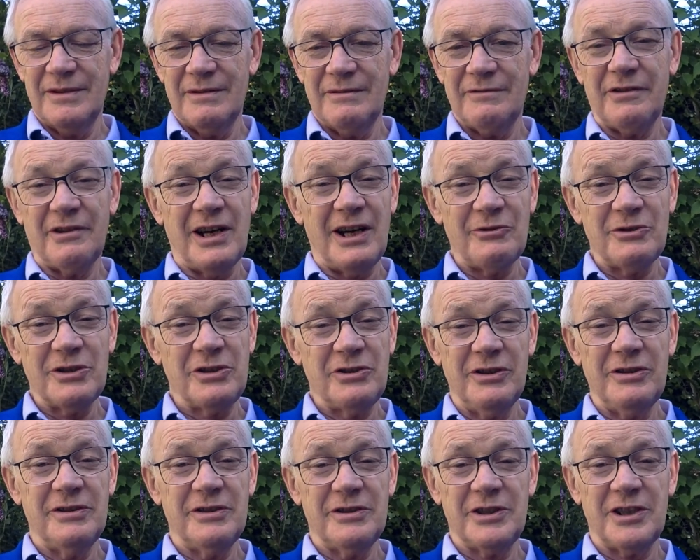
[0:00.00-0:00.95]
for our
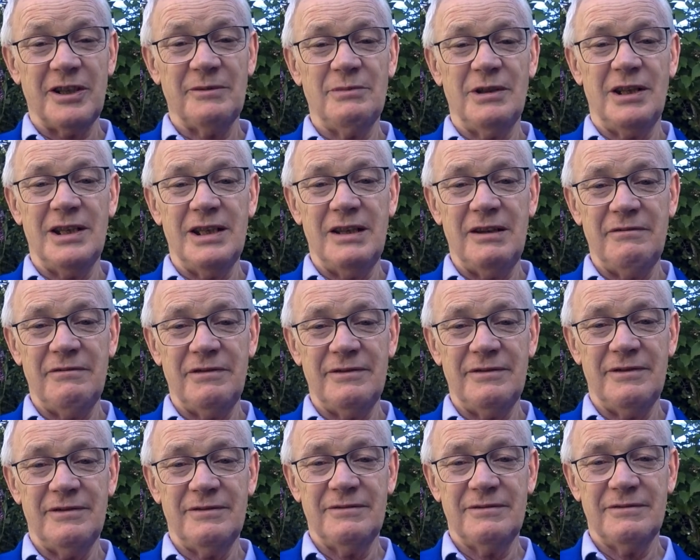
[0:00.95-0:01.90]
church, I believe,
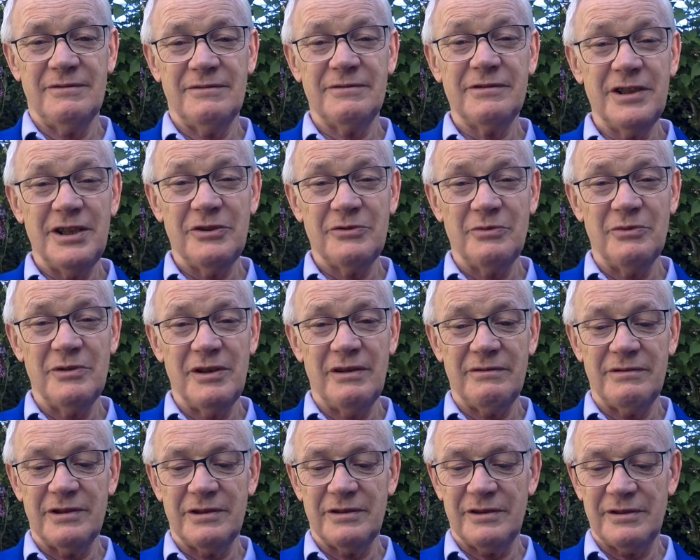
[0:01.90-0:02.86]
for each one
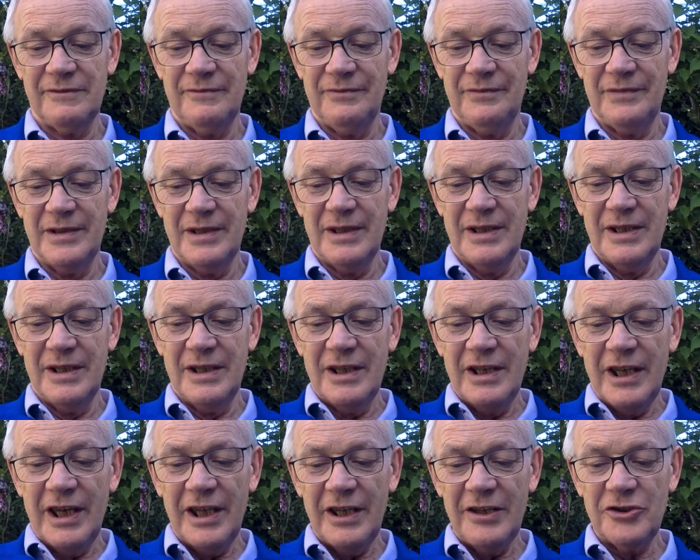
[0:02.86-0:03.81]
of us.
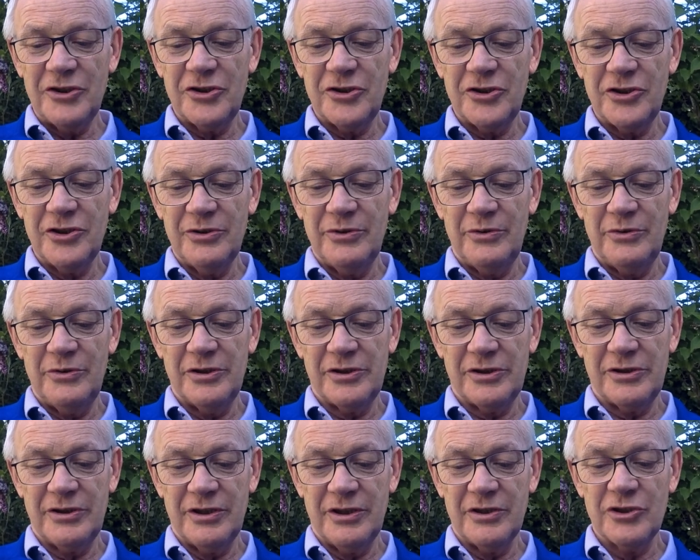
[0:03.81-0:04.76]
His
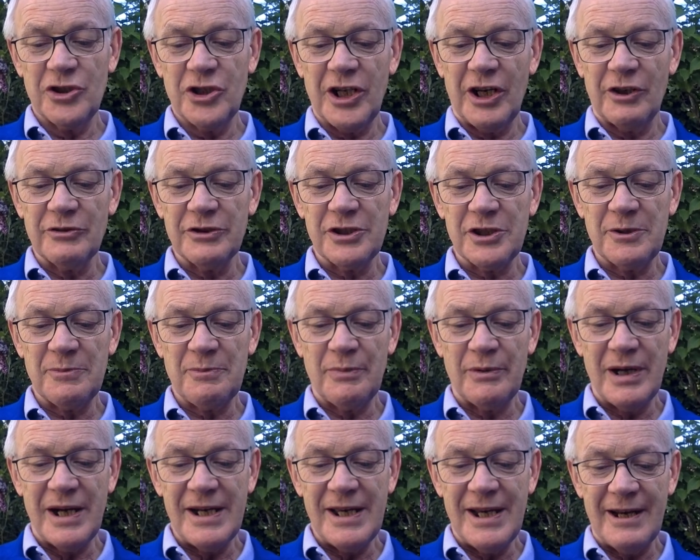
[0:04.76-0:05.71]
shoots shall
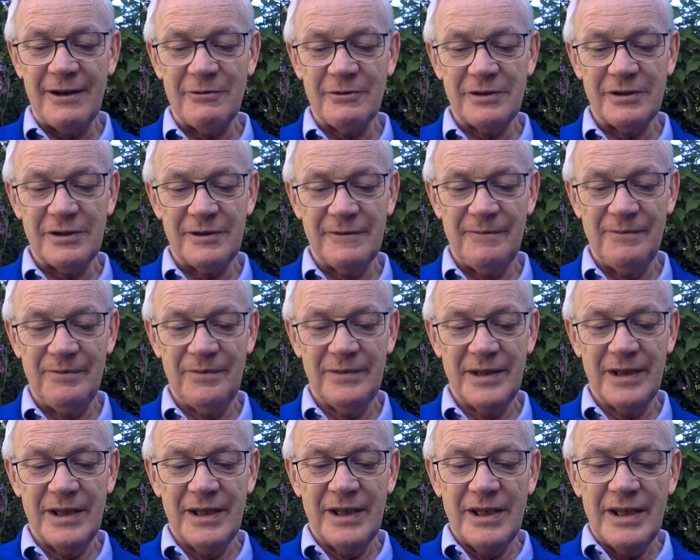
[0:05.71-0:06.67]
spread out.
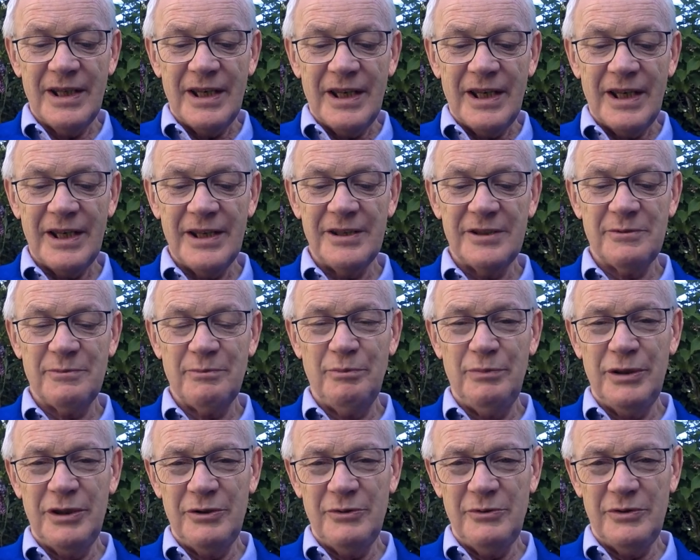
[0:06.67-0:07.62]
His
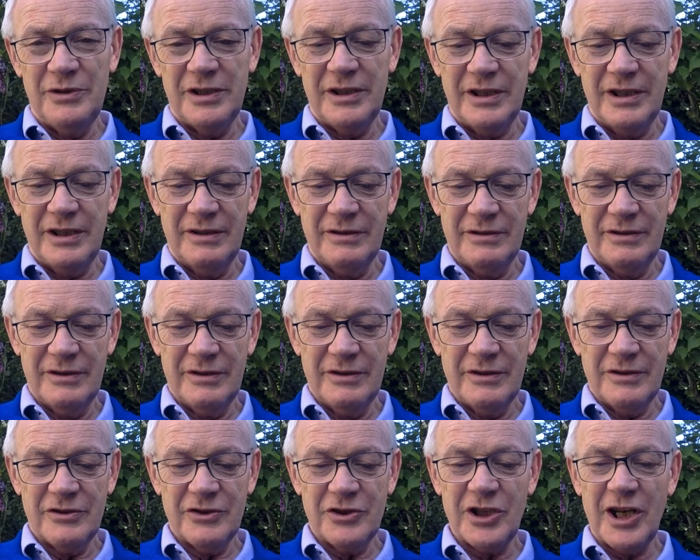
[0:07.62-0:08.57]
beauty
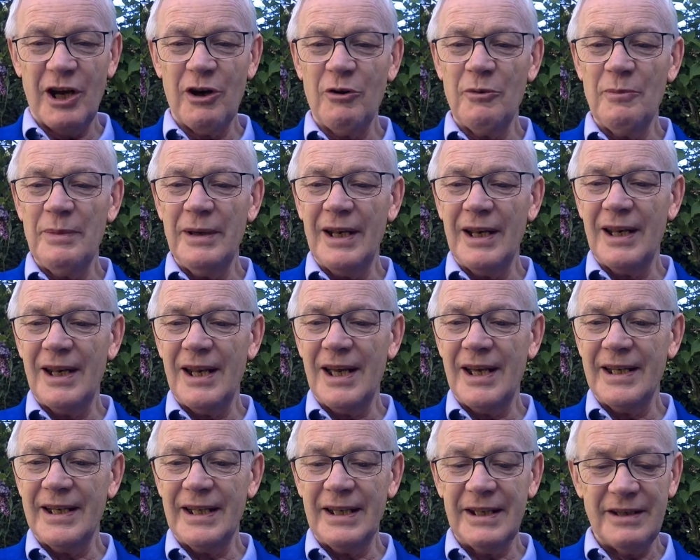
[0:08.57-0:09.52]
shall be
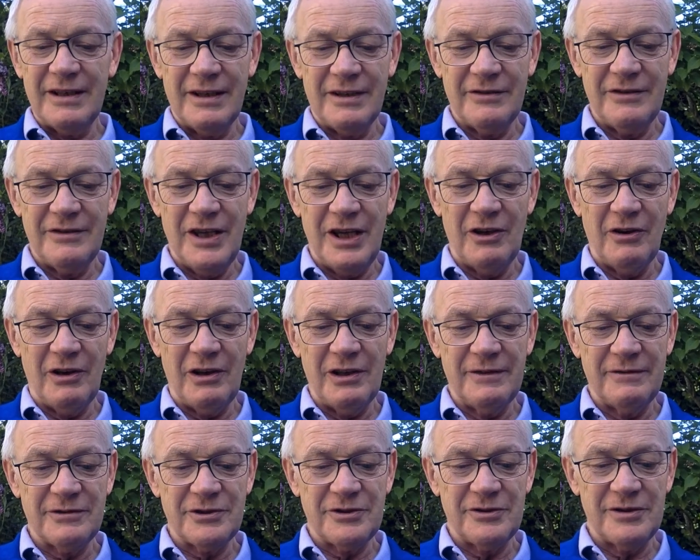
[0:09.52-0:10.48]
like the
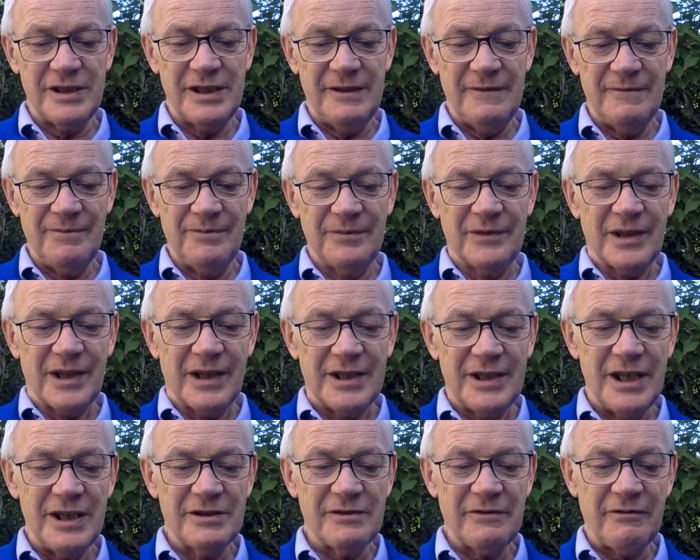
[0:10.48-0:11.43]
olive tree, and
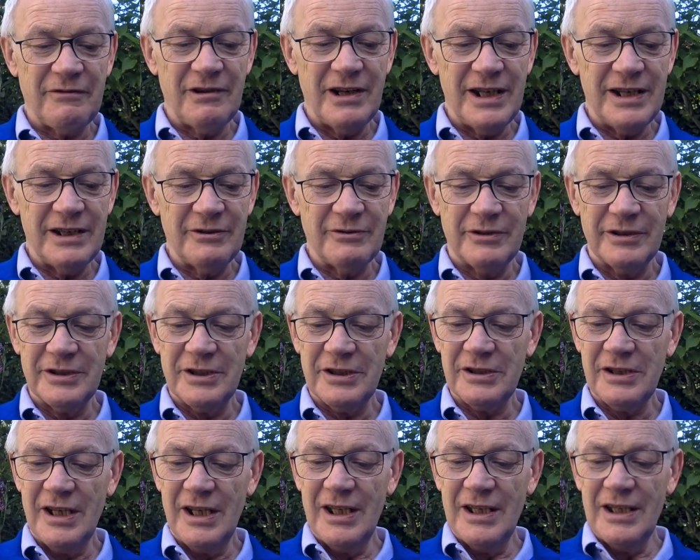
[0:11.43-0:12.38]
his
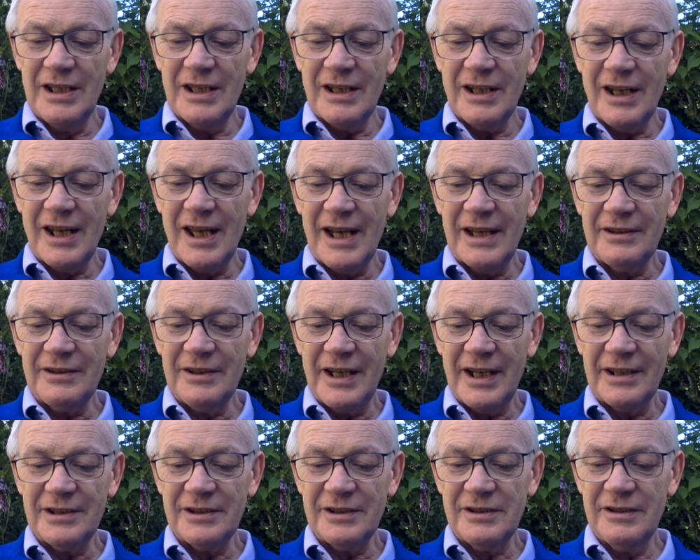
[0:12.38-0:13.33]
fragrance like
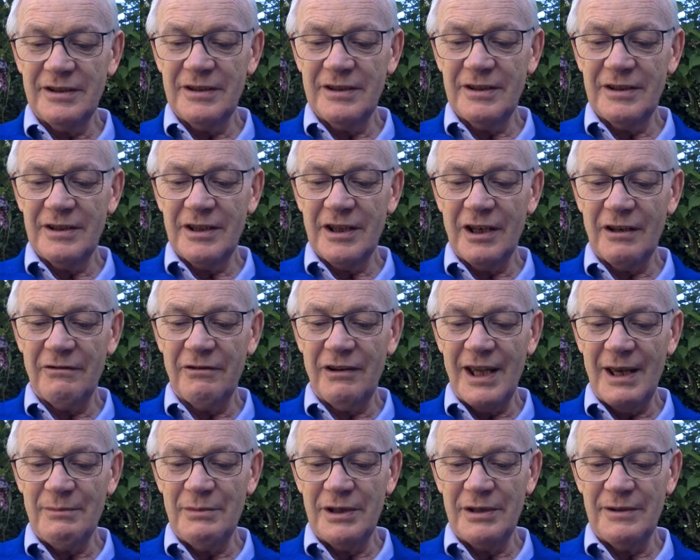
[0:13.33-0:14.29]
that of
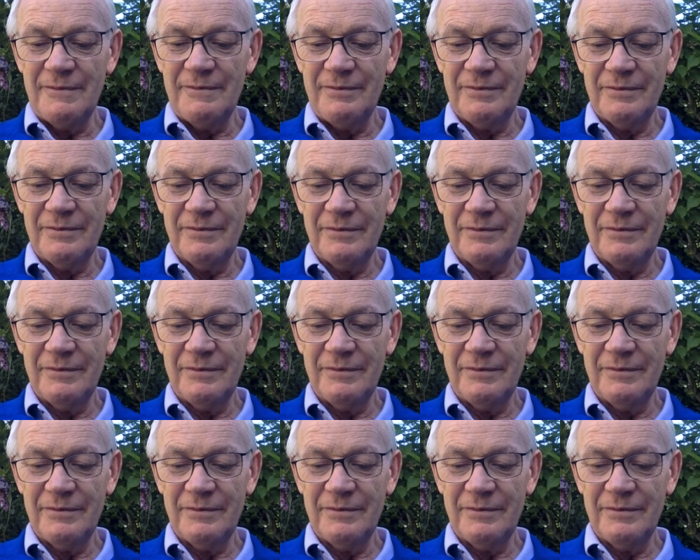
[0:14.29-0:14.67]
Lebanon.